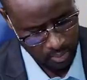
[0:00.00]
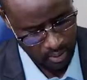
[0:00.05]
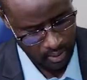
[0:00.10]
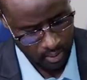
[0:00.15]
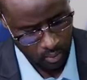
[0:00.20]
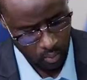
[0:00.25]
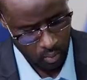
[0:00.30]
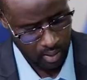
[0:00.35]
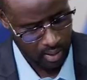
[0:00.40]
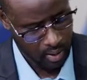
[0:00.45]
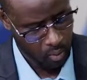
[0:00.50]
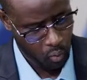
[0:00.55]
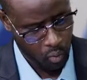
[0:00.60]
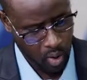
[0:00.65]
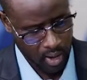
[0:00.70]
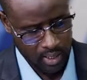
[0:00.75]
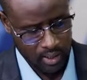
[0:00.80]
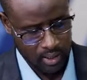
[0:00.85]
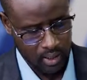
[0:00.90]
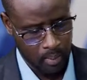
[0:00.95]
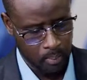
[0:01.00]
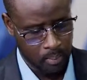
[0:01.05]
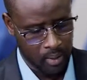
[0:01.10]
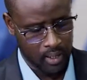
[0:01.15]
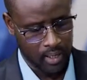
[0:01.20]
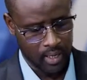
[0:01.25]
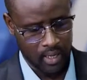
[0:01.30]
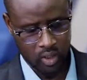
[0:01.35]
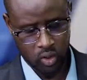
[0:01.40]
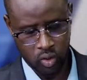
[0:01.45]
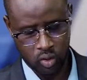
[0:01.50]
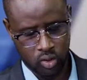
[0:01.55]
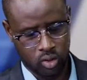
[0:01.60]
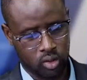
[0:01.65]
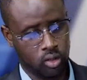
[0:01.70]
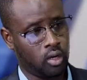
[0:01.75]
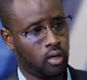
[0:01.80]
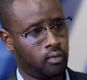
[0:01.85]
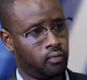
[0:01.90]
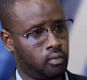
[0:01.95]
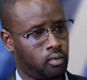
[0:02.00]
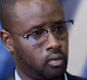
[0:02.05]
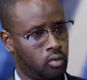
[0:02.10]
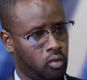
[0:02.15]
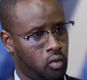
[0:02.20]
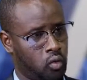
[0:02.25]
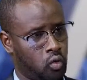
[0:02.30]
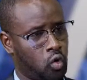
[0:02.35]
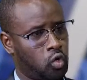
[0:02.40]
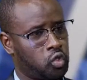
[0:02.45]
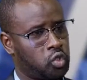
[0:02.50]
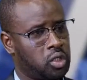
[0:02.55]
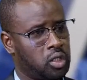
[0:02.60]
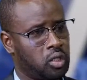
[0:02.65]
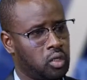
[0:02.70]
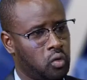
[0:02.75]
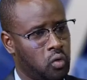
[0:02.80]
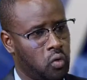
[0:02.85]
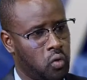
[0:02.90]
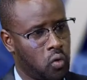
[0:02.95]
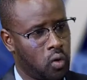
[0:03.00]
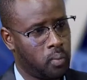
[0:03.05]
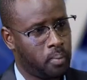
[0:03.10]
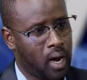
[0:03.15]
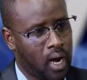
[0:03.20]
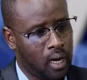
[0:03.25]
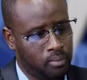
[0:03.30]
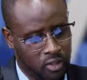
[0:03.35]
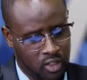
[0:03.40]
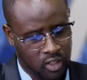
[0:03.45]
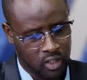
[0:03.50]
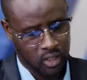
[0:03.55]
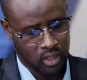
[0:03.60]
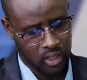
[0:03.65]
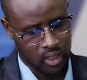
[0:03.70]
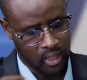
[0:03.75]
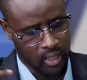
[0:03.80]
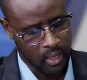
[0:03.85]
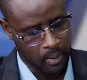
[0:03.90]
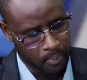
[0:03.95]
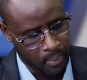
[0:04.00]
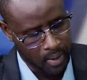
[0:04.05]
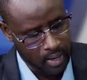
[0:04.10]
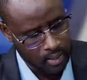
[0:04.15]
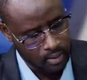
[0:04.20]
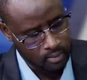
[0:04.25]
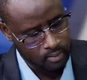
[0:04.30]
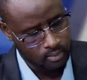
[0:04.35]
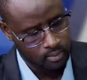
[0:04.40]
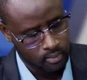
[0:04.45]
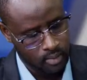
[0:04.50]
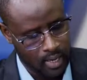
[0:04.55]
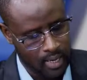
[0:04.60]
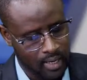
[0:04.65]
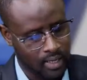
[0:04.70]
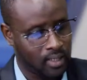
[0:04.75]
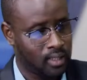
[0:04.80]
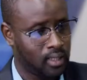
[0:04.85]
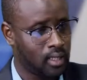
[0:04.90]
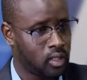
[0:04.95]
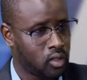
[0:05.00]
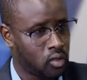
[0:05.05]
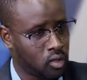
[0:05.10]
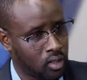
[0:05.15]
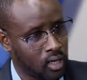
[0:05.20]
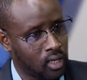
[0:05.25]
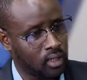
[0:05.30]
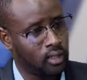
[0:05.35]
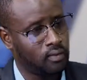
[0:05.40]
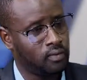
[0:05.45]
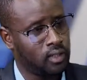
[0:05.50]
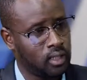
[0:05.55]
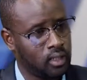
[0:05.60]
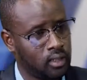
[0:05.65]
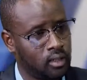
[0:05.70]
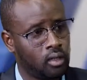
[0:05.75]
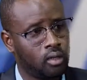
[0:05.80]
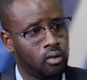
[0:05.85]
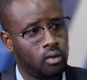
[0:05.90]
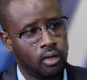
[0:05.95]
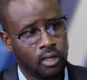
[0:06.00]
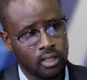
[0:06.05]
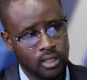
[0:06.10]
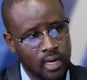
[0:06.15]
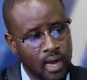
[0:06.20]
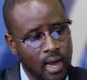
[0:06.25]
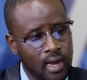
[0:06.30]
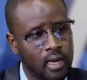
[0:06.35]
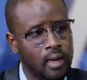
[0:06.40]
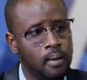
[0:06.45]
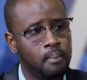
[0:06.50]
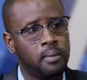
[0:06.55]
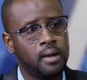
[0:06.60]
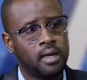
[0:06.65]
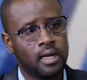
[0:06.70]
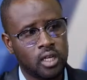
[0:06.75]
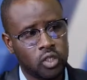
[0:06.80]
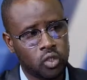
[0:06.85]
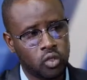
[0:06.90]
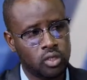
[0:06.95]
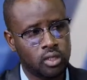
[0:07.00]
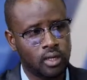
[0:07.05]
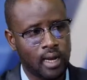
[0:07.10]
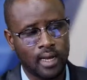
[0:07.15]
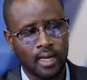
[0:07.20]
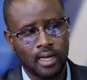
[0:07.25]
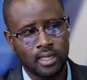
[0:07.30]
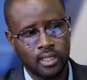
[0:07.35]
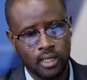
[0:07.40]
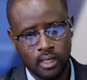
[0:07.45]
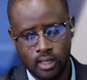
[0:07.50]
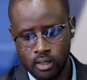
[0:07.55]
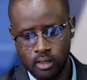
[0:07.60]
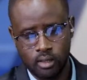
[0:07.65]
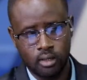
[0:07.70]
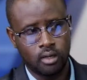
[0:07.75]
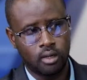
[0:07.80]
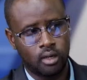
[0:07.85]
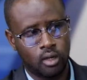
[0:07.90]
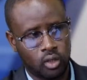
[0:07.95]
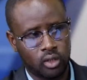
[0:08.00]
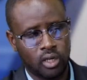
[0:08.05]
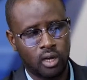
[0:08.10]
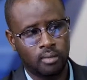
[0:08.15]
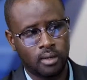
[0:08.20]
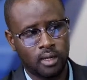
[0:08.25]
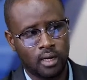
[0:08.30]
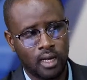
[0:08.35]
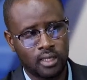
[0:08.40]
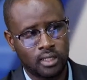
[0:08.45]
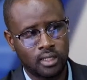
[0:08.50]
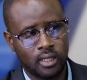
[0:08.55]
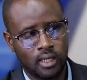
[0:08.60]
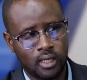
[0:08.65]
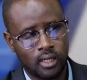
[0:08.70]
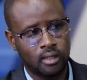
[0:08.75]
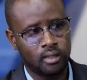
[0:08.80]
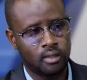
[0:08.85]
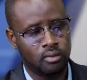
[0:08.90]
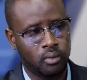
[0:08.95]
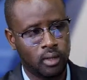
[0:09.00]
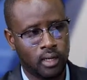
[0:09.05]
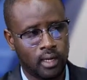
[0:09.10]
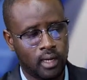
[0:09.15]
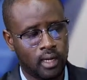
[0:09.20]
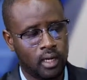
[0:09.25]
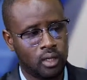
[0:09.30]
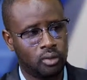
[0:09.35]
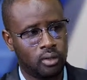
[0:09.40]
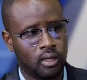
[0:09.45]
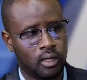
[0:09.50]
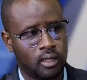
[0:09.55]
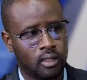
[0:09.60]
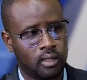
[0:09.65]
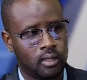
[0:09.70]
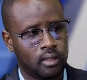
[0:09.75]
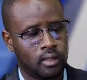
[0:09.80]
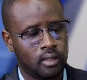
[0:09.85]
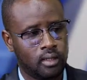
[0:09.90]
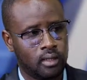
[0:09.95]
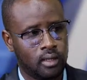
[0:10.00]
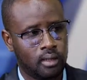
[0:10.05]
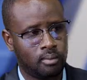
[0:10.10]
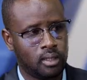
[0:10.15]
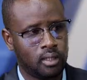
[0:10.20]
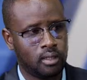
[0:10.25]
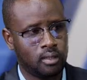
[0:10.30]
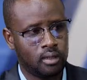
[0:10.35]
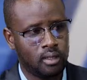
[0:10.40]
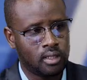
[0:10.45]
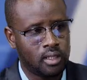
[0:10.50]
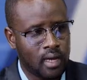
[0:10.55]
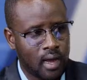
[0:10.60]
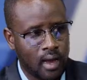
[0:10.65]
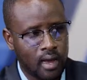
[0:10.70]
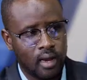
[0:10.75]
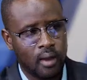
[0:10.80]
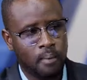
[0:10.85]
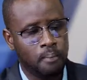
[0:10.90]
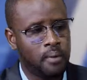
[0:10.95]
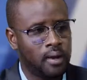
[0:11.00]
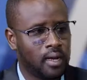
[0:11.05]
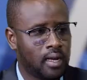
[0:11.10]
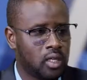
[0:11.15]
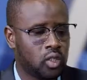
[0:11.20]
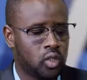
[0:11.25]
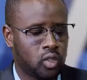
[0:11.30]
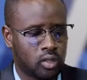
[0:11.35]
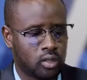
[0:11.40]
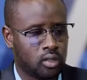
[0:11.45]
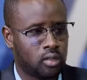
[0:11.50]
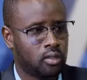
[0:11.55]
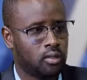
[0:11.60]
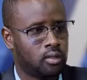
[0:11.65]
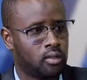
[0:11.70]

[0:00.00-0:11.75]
Bite, what is the implications of rossing or perhaps skipping any census activity? Is there any implications? Like I said, this will have been last year. We are here today. I mean, is there any implications?